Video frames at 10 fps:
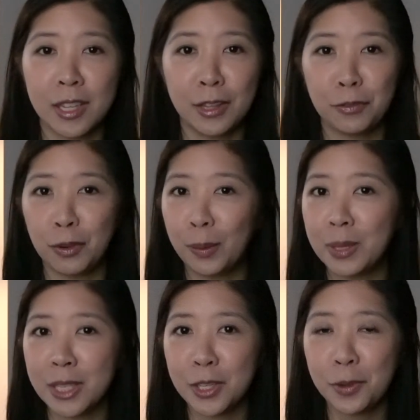in the
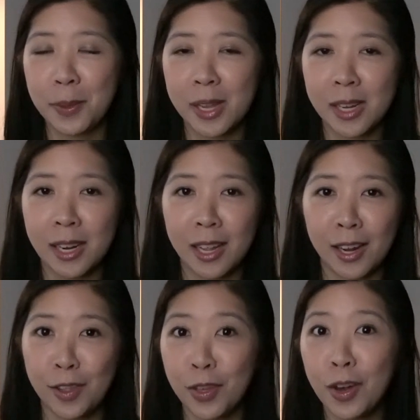frequency domain,
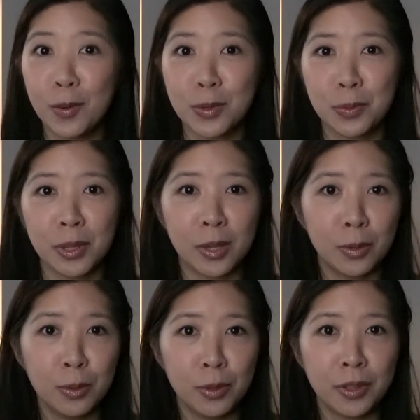and I thought it was really
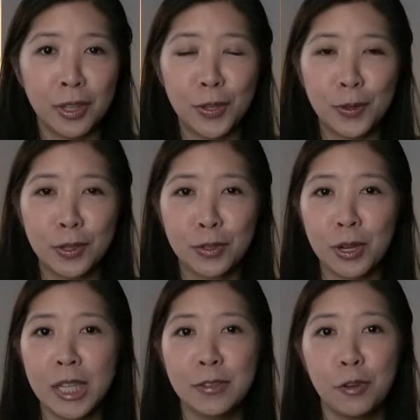cool that you could
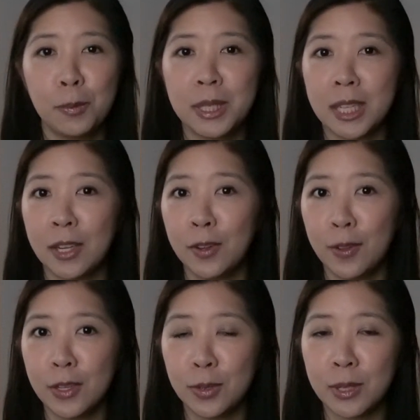transform a
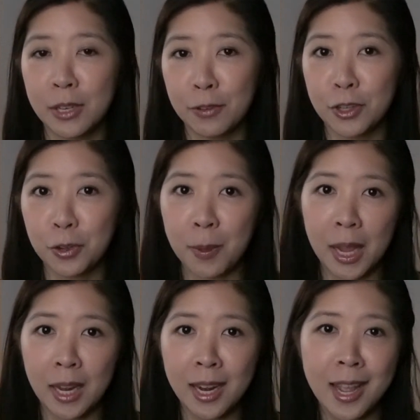signal into a different
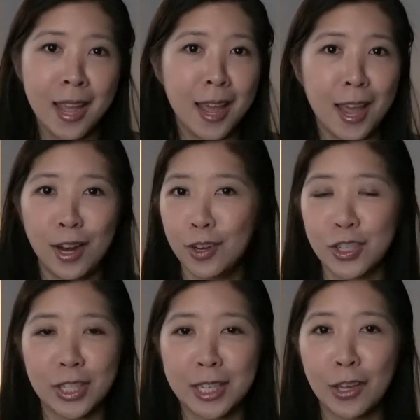domain, and it could
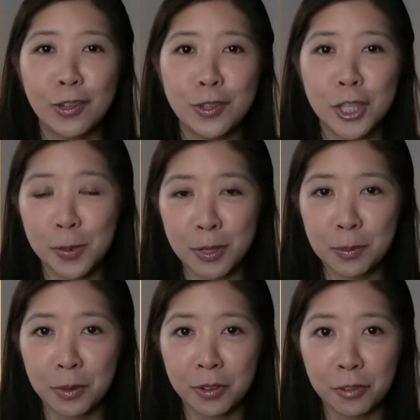just tell you so
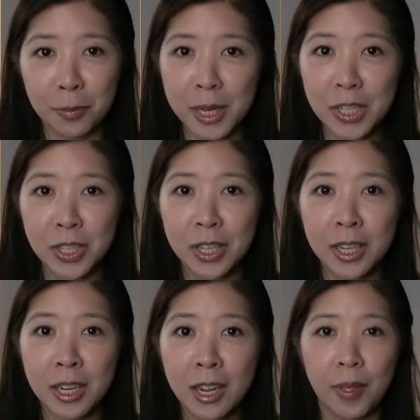much more
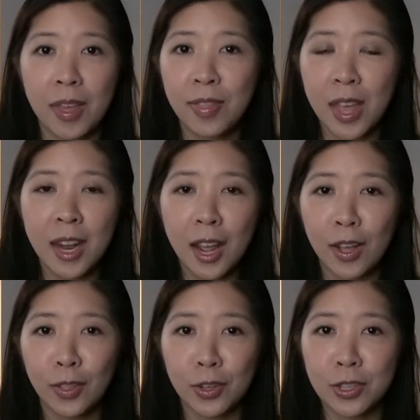information. And then
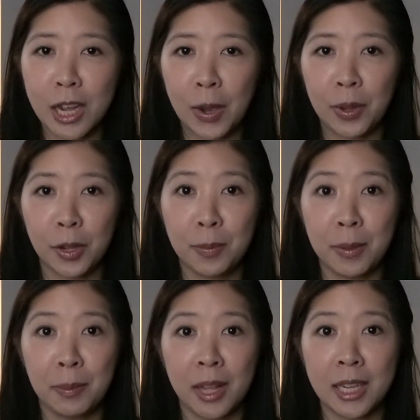I learned how it could be
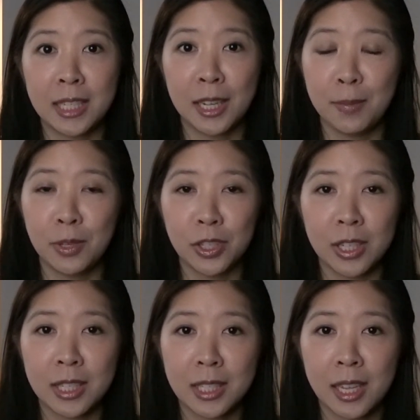applied to
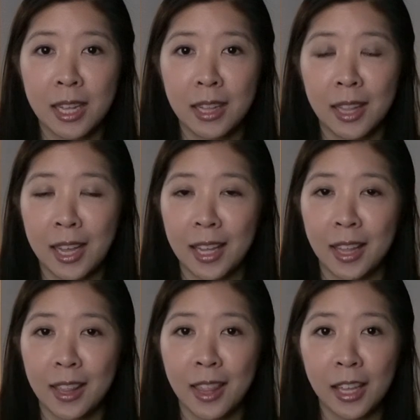images,
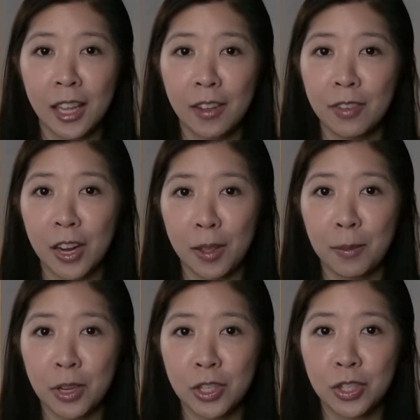like thinking of an
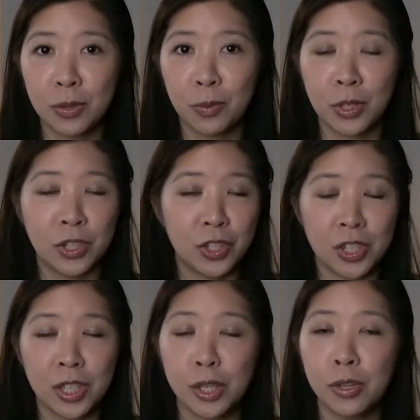image, which is
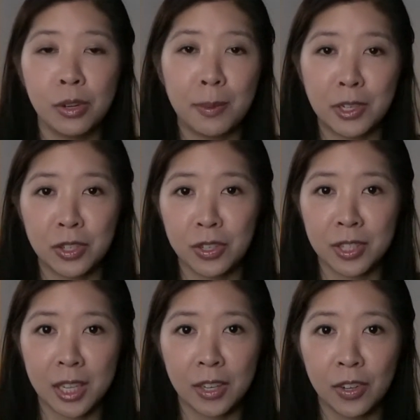just a two-dimensional
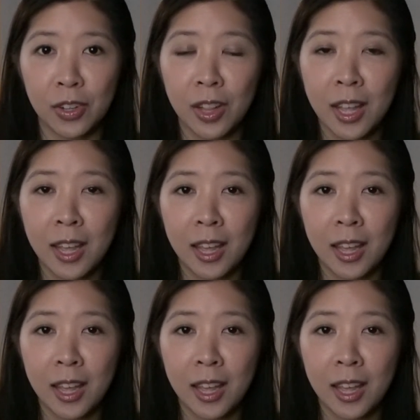signal,